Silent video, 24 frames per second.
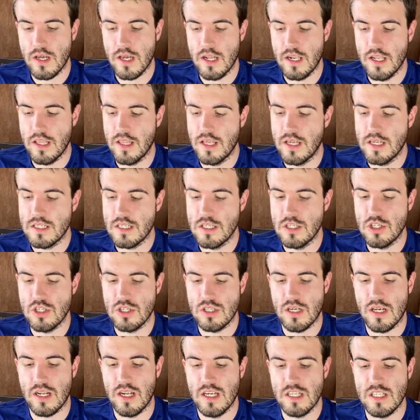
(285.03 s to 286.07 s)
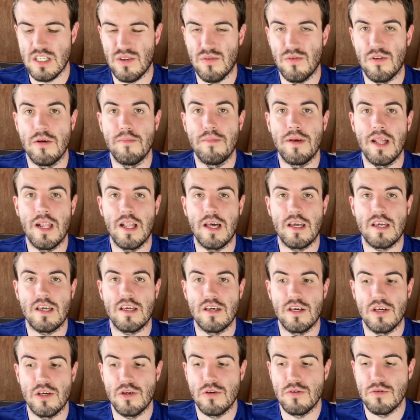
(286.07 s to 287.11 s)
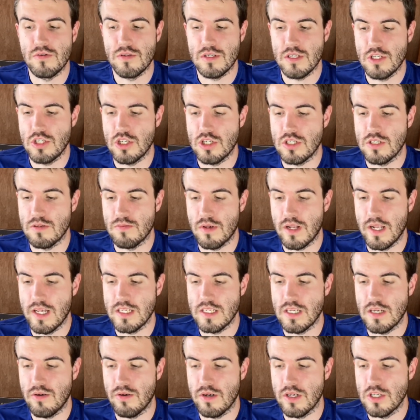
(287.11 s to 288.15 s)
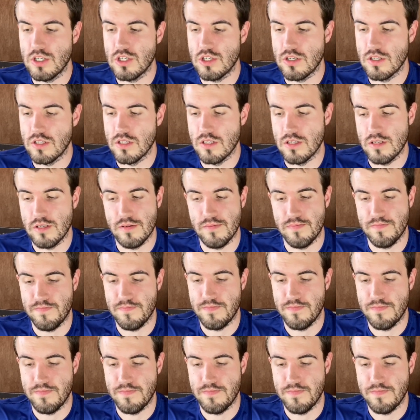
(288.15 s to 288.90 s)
and then this is just a classic one, a bit like Kahoot, just some classic questions.